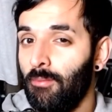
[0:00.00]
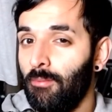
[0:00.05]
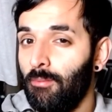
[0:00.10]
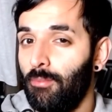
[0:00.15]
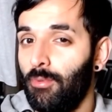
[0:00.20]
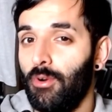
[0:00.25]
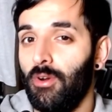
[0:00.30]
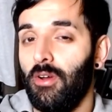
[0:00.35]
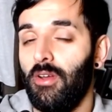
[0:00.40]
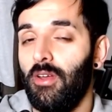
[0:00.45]

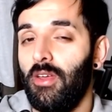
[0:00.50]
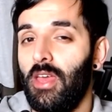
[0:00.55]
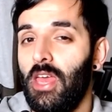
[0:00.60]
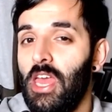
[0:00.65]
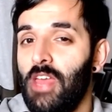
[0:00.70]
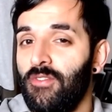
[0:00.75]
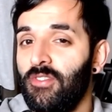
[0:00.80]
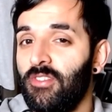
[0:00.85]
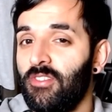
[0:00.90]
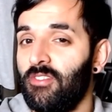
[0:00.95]
but
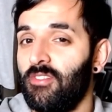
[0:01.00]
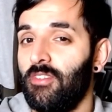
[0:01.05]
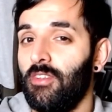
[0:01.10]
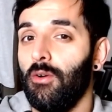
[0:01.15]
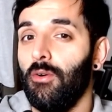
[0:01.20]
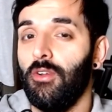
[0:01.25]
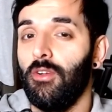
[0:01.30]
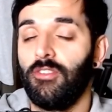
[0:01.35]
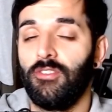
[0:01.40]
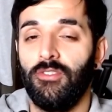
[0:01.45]
even
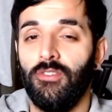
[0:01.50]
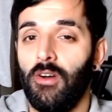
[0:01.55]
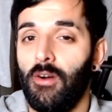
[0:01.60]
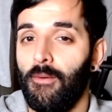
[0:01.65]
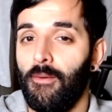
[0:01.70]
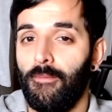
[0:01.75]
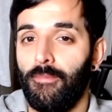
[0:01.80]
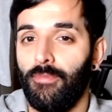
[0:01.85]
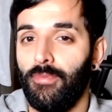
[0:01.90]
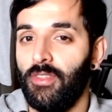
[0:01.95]
still, it's not
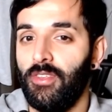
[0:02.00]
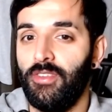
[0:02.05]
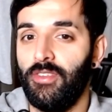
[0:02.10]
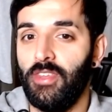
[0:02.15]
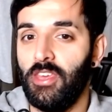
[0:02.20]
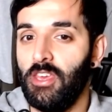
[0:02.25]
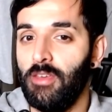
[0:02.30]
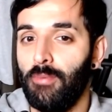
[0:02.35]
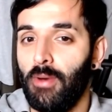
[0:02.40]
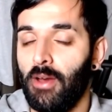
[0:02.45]
the
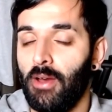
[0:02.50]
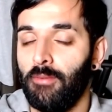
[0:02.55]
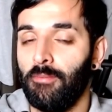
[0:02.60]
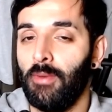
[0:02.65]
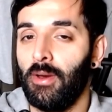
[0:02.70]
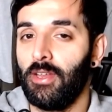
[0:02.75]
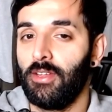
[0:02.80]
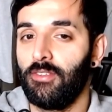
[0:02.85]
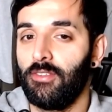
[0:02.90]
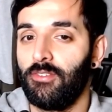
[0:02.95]
D-pad,
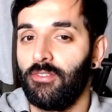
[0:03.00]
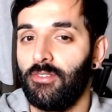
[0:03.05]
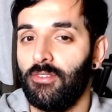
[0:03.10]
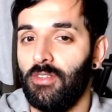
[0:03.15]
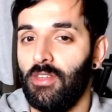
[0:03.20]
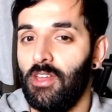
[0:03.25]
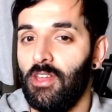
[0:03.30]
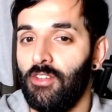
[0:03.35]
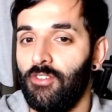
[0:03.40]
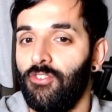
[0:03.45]
man. It's
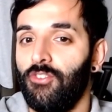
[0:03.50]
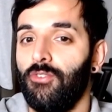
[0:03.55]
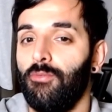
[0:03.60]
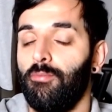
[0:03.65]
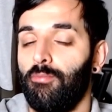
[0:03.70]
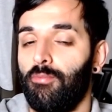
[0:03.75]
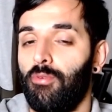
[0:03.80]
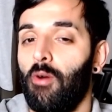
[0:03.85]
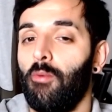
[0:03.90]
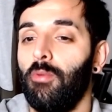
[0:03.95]

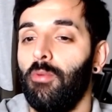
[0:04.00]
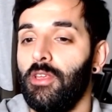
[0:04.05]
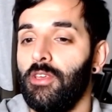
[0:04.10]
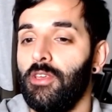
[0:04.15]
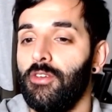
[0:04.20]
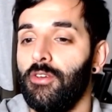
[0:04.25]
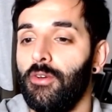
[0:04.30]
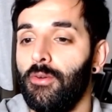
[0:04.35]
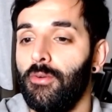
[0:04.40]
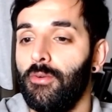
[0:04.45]
probably
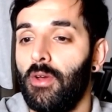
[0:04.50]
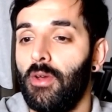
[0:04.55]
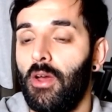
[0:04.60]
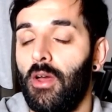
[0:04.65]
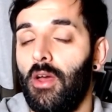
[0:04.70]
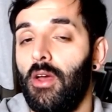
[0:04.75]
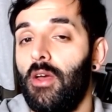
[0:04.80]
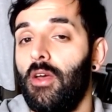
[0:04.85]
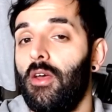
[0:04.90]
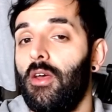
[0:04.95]
you.
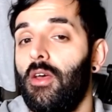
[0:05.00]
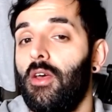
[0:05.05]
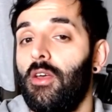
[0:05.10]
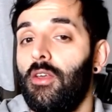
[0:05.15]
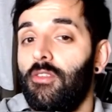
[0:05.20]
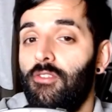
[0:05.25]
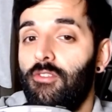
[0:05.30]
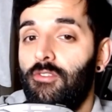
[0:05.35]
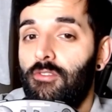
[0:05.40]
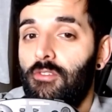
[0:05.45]

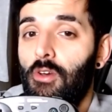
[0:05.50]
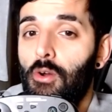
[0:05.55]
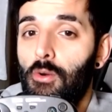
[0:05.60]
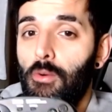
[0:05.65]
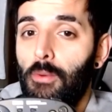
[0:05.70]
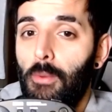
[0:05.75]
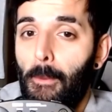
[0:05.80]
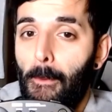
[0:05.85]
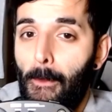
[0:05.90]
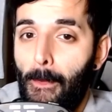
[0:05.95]

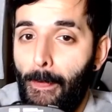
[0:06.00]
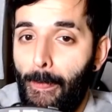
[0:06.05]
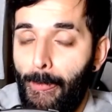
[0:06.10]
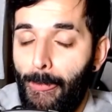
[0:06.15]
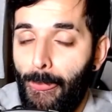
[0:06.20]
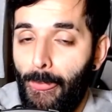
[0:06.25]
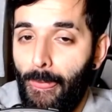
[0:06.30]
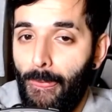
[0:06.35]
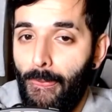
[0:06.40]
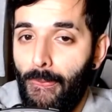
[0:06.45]
So
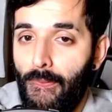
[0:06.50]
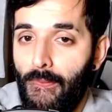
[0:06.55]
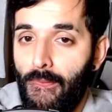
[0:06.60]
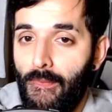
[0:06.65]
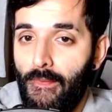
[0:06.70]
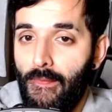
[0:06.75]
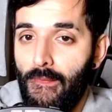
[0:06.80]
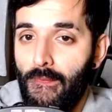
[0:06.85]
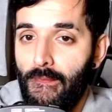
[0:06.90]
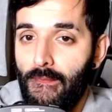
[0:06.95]

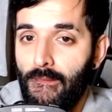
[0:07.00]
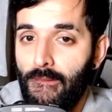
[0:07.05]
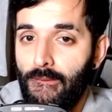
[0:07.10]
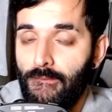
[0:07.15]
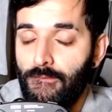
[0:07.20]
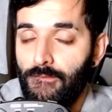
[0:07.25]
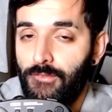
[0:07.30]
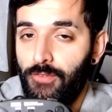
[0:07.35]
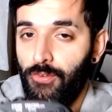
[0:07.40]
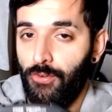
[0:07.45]

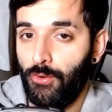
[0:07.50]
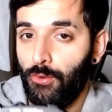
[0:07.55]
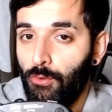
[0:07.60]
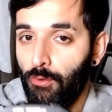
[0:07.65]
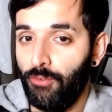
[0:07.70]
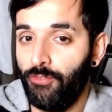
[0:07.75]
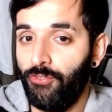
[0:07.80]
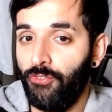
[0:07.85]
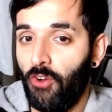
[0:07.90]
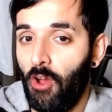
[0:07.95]
for a
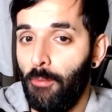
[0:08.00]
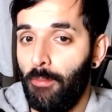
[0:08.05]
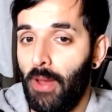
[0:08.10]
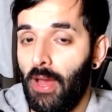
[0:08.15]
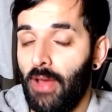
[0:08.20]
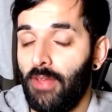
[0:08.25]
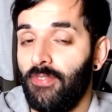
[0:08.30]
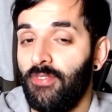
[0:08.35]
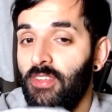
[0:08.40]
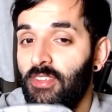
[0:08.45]
good fight
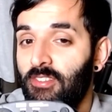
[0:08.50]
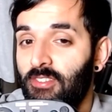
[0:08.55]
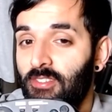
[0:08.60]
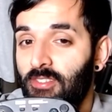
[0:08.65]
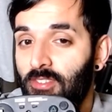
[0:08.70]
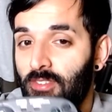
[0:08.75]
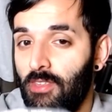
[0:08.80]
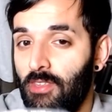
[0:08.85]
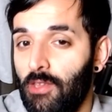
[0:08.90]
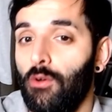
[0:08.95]
pad, this
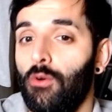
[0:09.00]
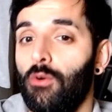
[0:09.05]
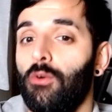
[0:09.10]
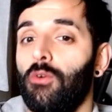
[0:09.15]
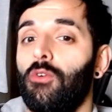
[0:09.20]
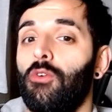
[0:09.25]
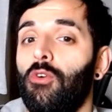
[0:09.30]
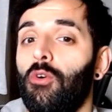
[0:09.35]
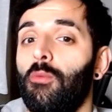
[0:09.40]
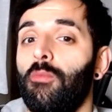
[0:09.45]
still
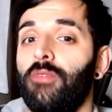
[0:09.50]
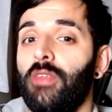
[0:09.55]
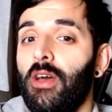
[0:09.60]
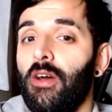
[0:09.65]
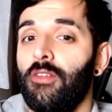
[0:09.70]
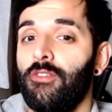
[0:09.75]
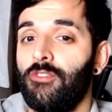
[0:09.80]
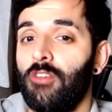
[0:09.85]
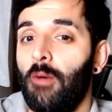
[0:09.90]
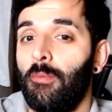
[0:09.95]
comes out
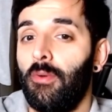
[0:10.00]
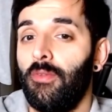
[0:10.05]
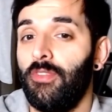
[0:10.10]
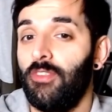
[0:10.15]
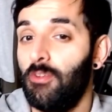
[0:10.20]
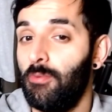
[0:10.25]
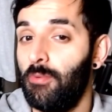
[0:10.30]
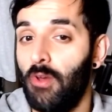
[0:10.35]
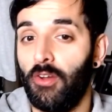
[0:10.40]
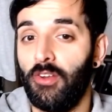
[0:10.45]
on top. And
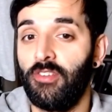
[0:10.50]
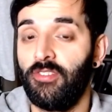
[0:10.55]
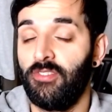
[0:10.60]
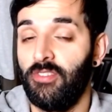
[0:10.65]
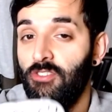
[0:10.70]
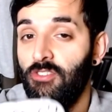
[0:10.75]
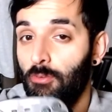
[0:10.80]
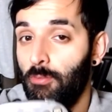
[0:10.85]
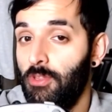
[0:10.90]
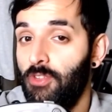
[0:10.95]
to be honest,
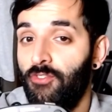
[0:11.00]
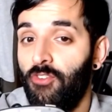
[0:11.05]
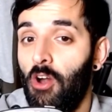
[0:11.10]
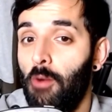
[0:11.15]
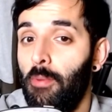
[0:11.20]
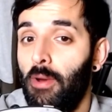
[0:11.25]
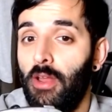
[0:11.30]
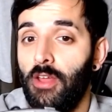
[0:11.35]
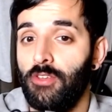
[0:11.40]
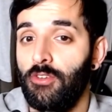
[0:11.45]
this will be the fight
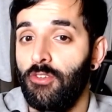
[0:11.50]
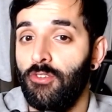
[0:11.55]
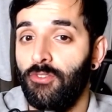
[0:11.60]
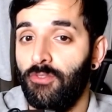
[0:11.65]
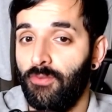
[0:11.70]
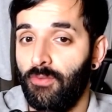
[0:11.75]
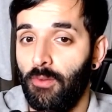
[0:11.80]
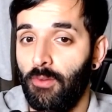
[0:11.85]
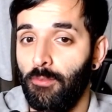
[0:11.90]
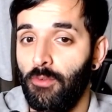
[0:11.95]
pad I use
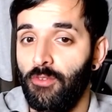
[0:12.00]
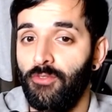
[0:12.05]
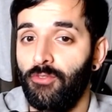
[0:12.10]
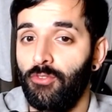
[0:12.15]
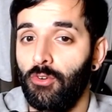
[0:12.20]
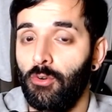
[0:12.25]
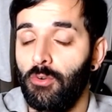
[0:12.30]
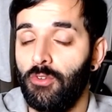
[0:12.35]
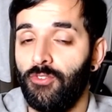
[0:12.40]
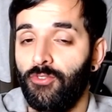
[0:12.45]
moving
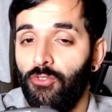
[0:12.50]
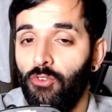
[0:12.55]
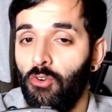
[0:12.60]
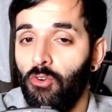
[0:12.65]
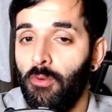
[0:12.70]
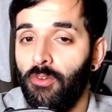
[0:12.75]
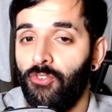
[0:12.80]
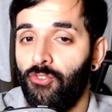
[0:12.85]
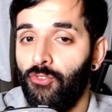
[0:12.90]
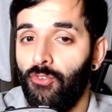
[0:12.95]
forward for all
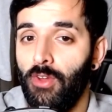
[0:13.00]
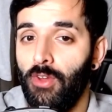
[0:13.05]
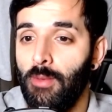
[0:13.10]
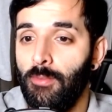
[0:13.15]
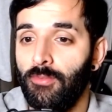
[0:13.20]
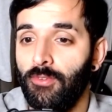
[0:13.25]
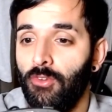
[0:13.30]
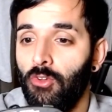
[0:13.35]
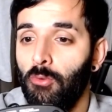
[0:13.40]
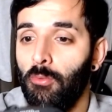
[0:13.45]
my
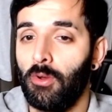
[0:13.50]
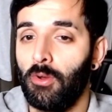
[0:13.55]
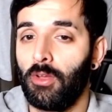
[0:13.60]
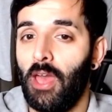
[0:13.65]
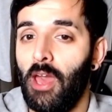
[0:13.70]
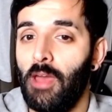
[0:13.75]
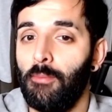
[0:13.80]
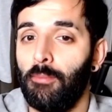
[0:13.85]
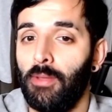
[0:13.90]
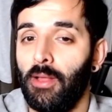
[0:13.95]
streams and all my
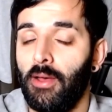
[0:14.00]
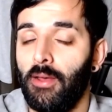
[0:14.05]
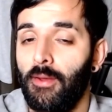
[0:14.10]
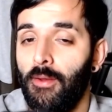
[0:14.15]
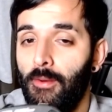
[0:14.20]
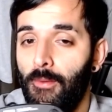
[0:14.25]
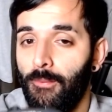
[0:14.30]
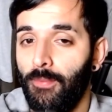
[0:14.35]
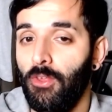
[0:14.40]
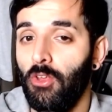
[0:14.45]
gameplay.
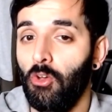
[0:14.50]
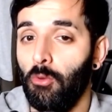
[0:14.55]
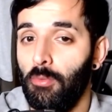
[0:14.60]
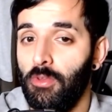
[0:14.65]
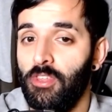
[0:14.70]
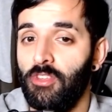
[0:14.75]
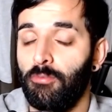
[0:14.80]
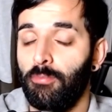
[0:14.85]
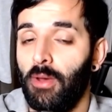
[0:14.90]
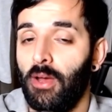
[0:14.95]
It'll be
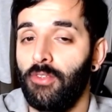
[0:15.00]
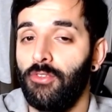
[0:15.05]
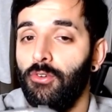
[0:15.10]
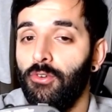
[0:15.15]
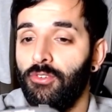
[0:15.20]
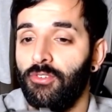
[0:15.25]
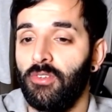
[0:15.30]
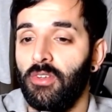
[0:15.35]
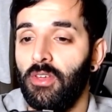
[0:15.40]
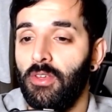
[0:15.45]
this pad, you'll
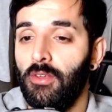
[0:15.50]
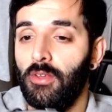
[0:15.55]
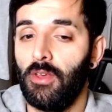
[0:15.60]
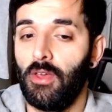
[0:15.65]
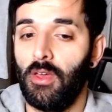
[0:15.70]
see.